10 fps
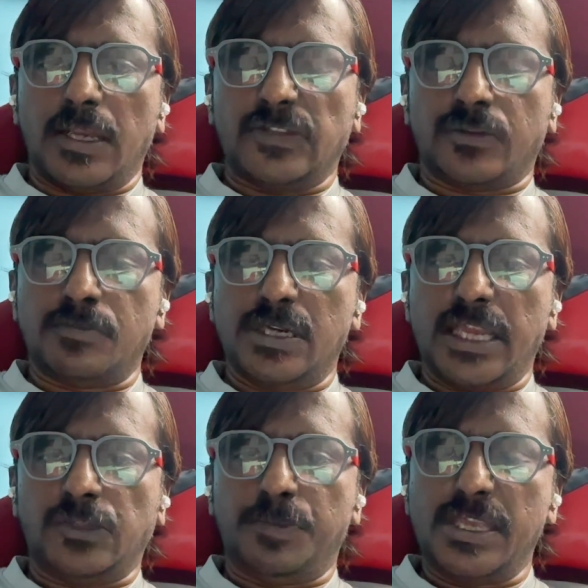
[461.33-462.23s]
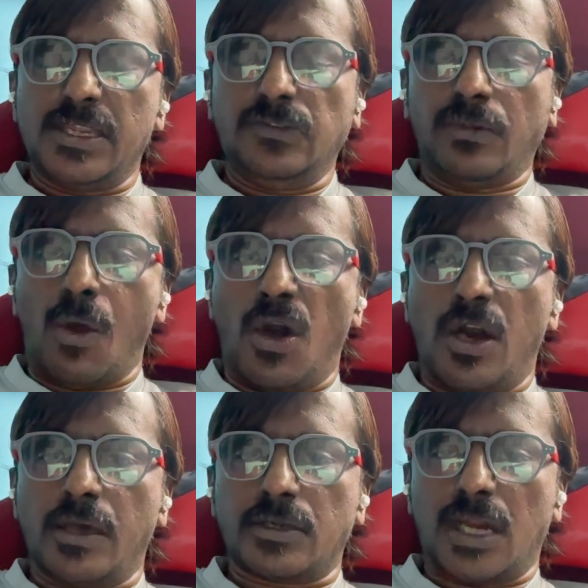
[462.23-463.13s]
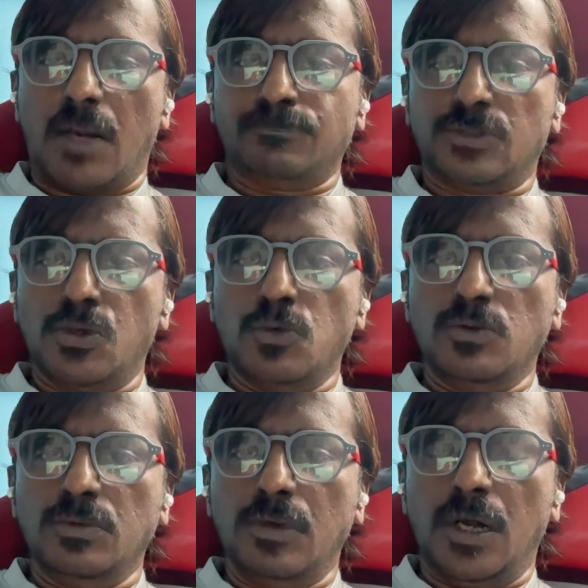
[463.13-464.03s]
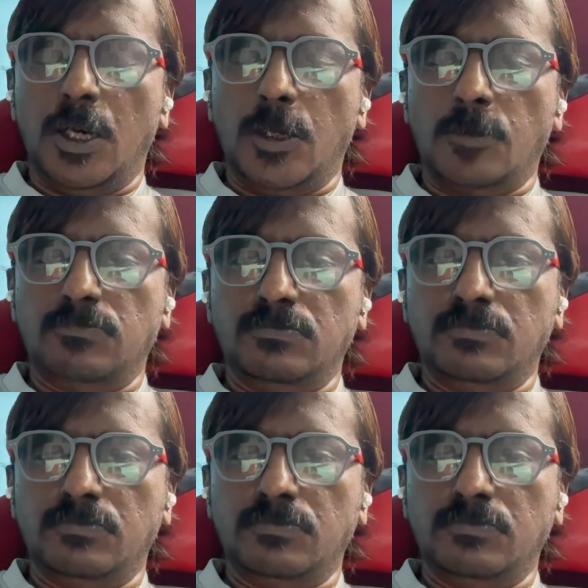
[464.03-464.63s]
customer experience or to